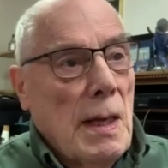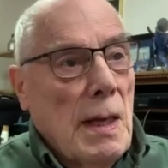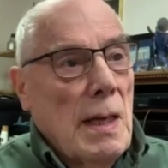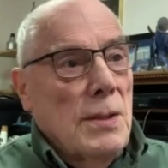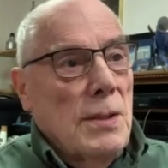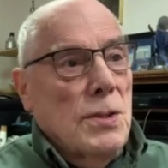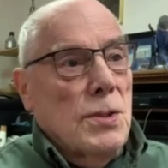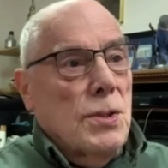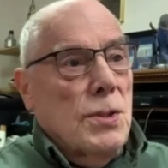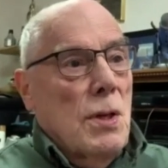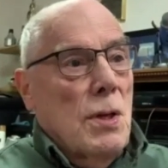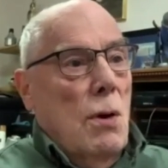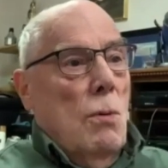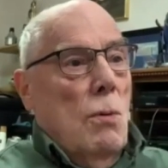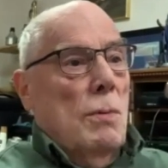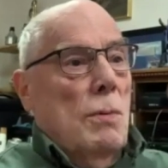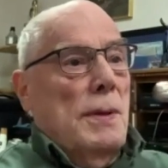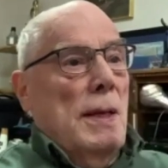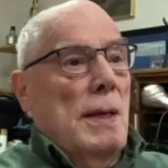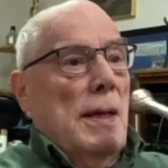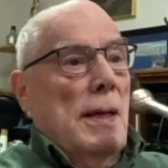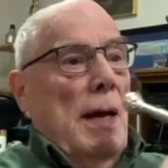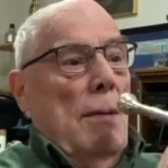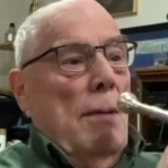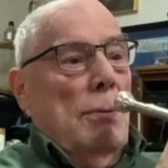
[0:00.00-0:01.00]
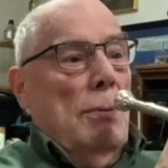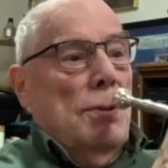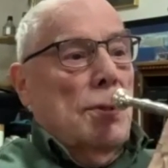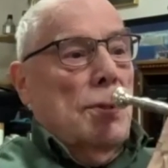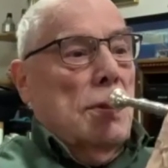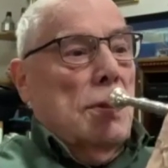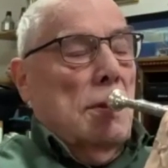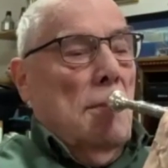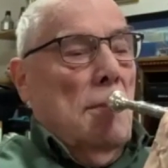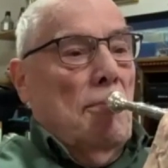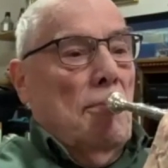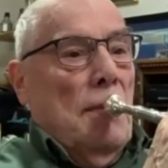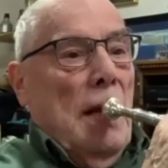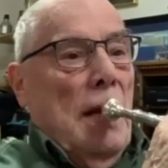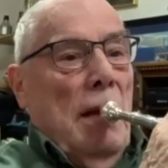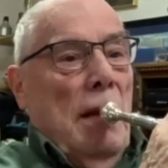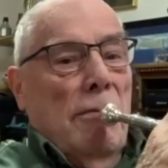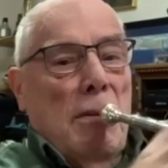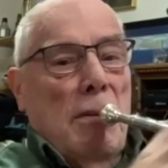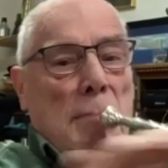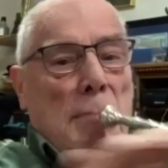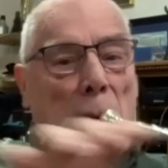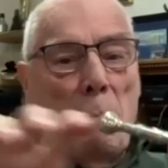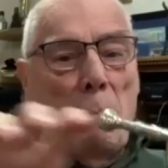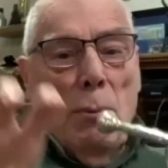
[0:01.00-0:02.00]
so that I was.
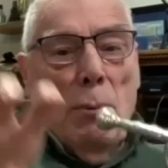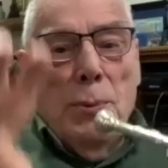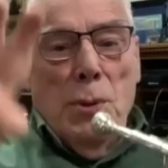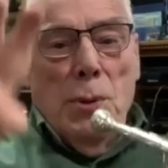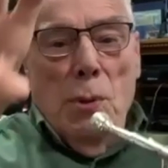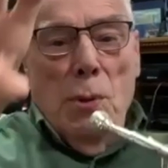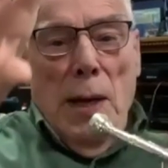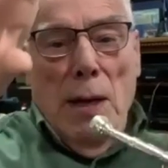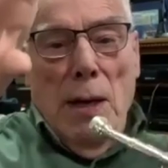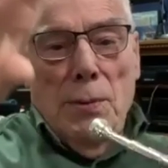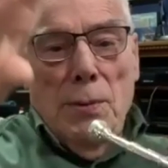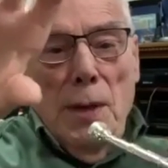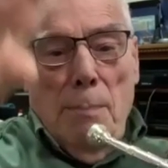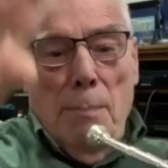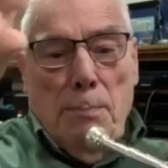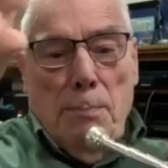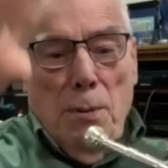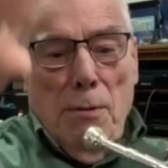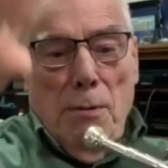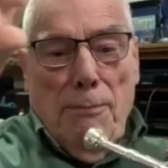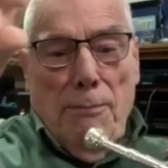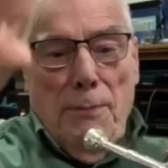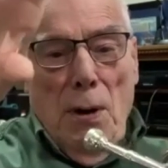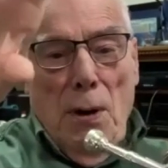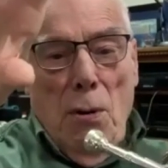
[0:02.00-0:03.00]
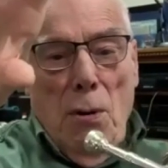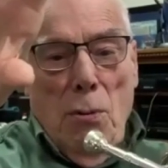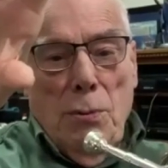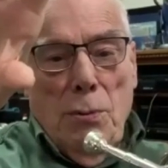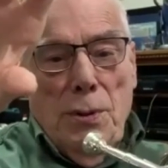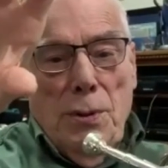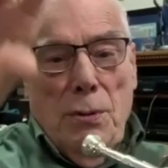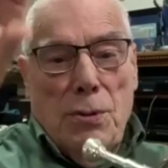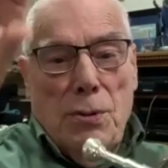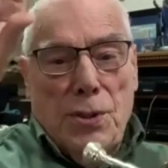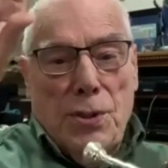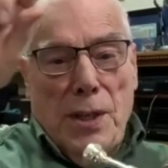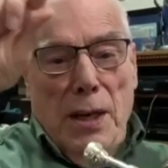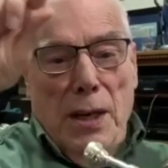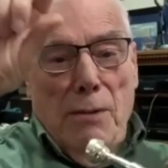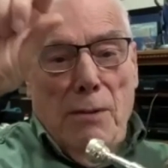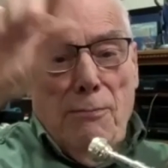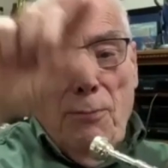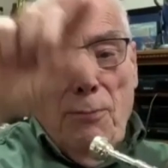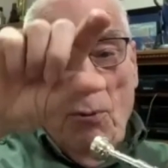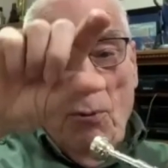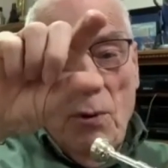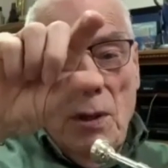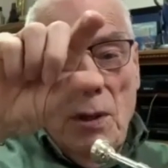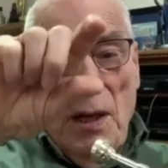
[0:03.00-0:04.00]
Remember when you held up your phone, you say
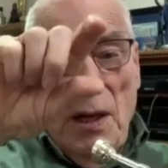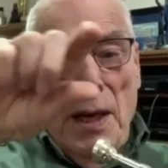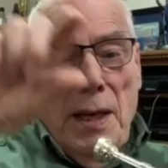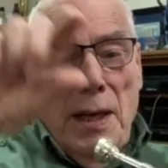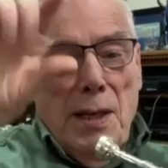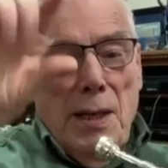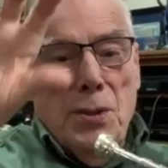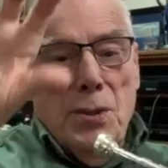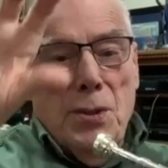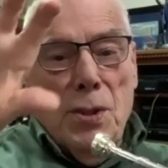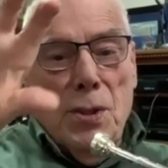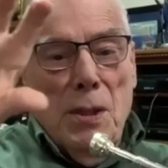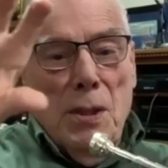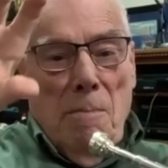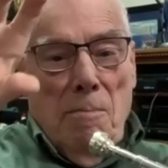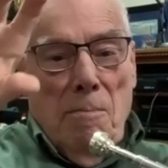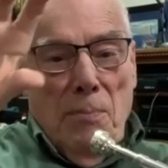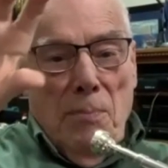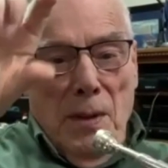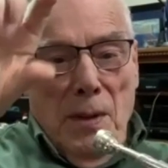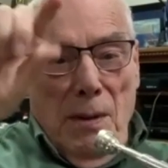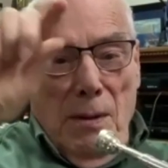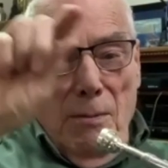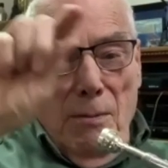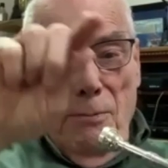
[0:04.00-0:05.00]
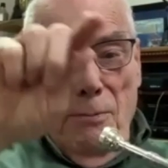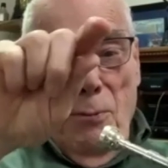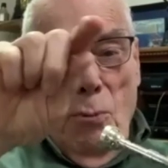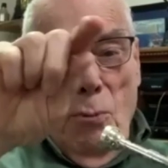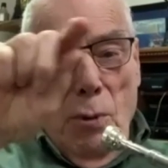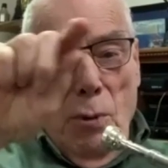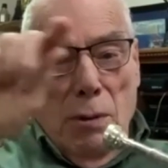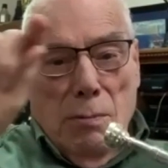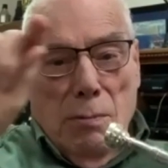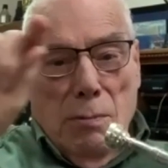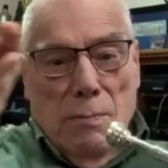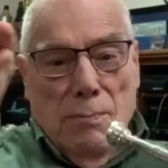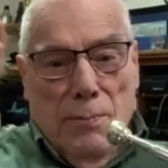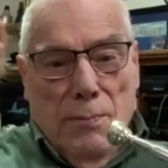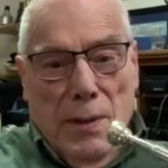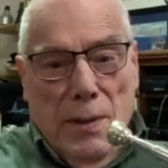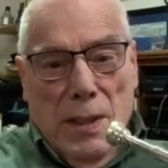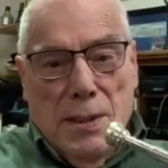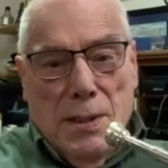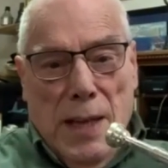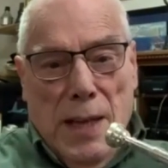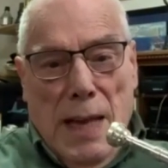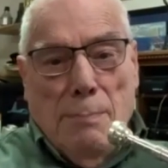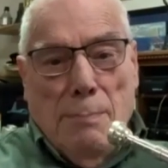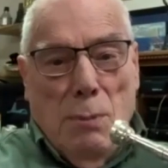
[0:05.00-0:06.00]
four legs, for a
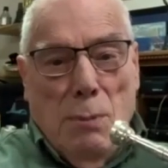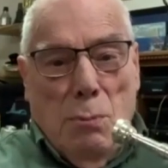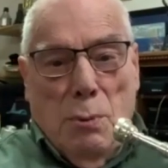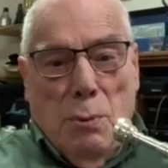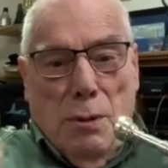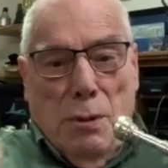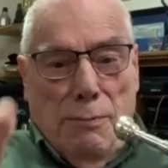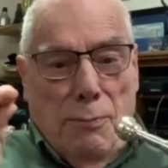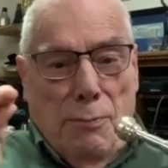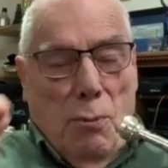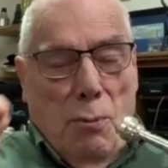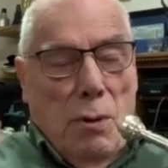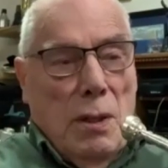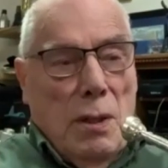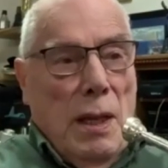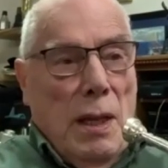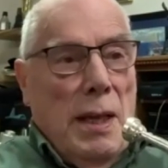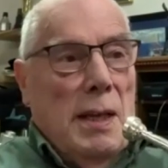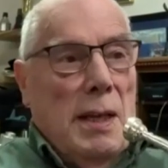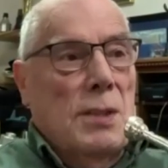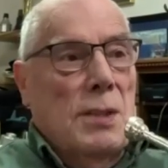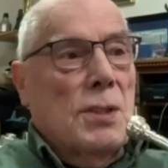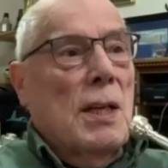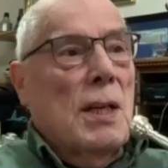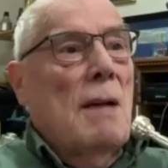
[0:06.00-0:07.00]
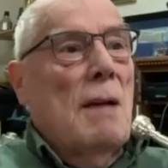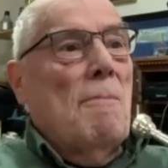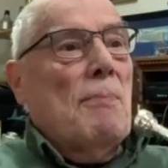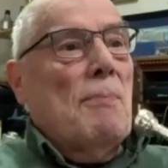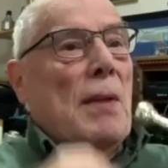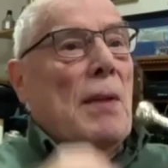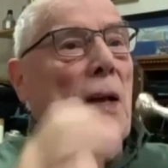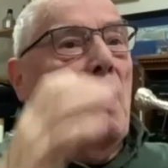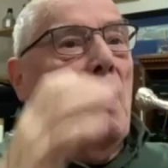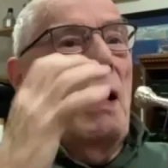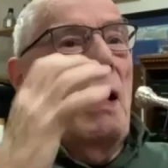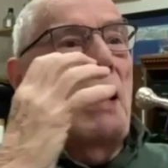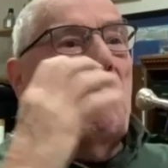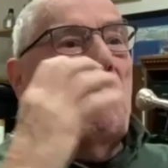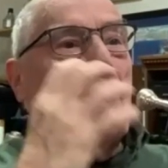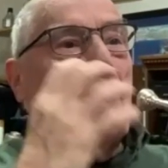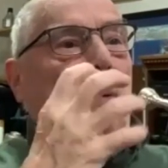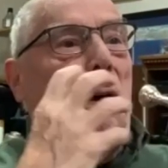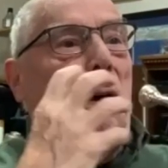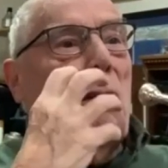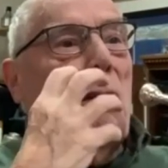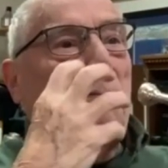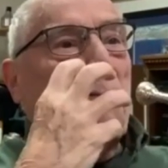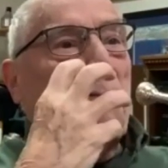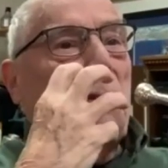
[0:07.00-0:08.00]
table with four legs. I
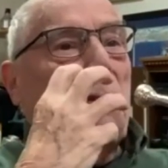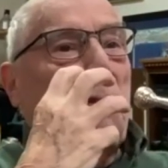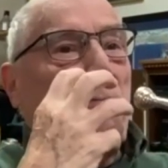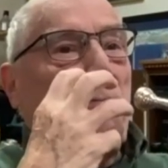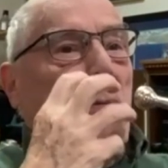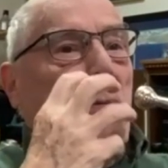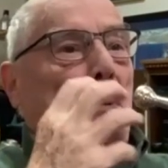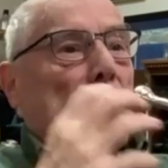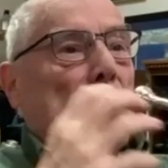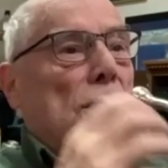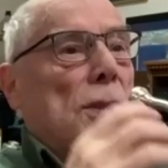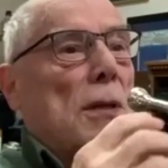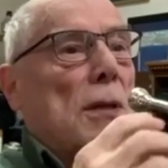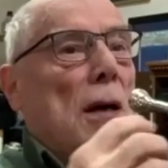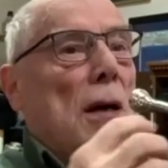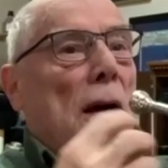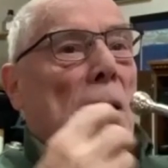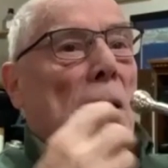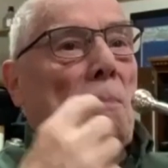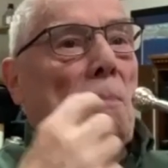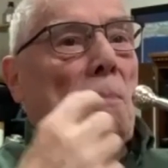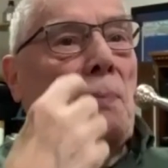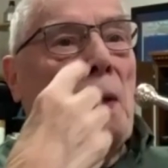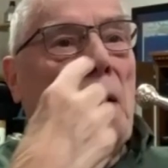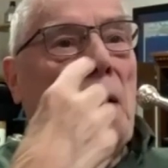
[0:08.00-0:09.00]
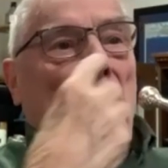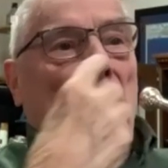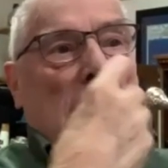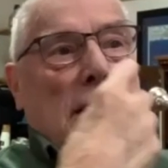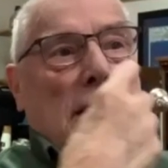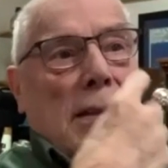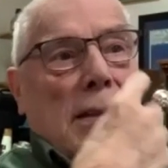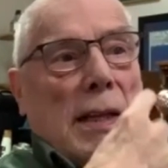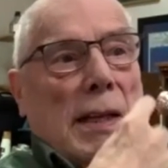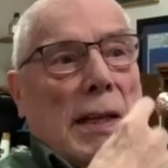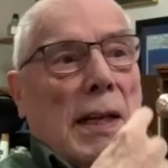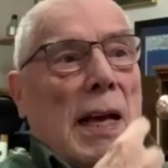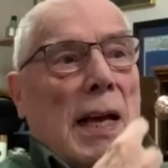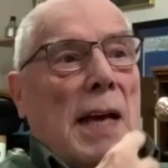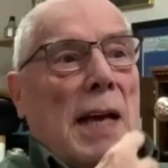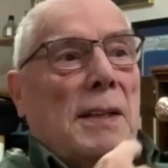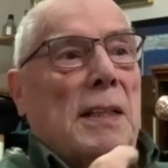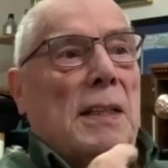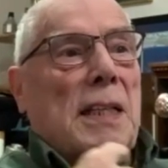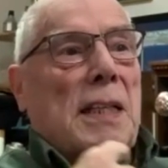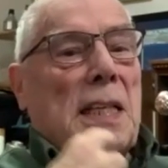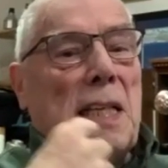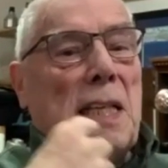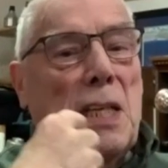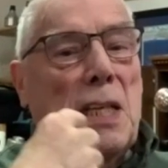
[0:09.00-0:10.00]
felt for the first time that I had
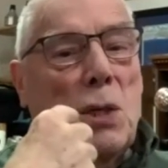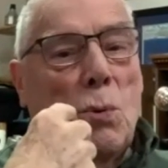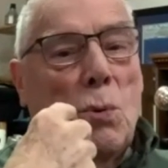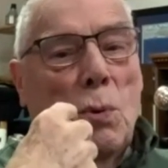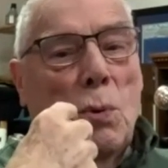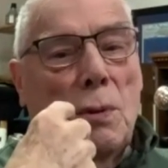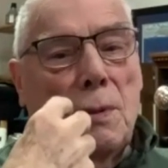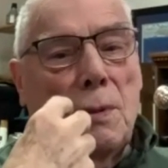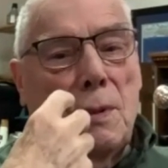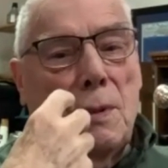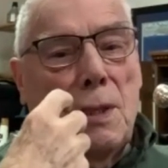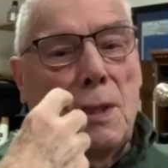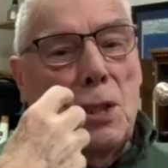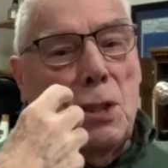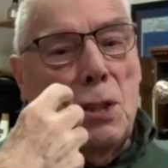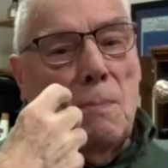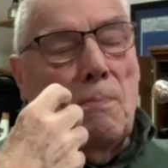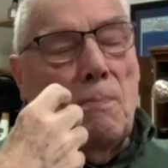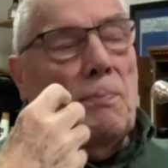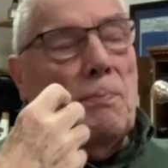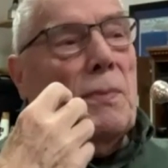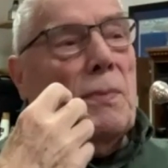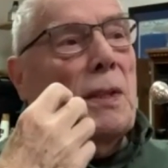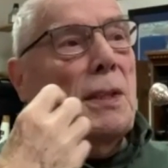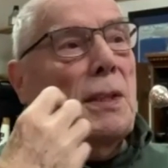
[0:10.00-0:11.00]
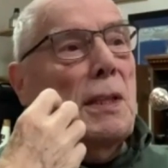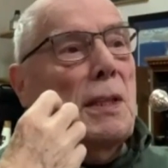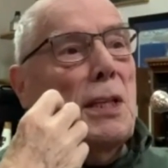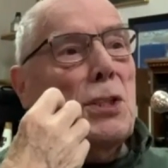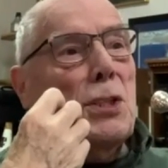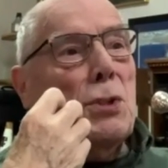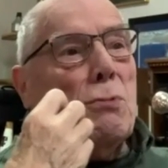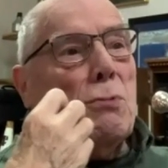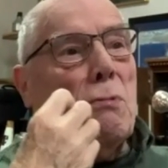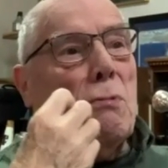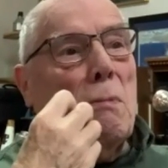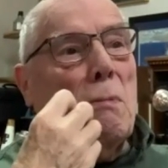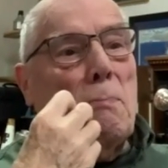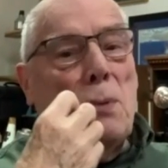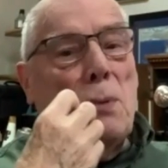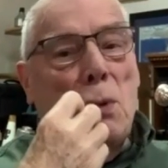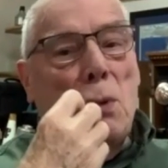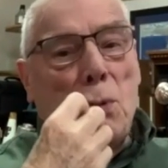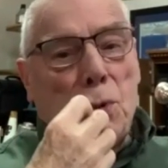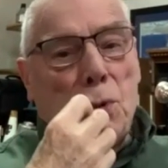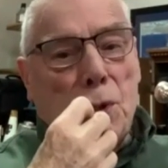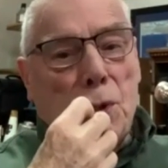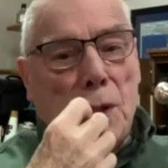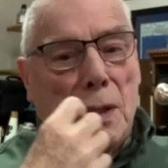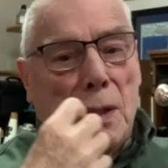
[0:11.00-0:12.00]
an equal
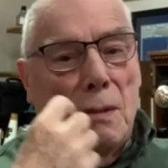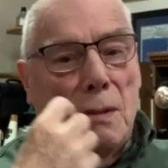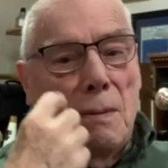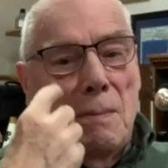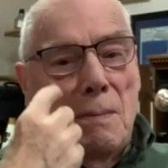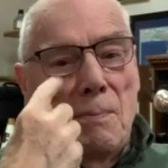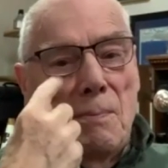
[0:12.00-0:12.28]
distribution,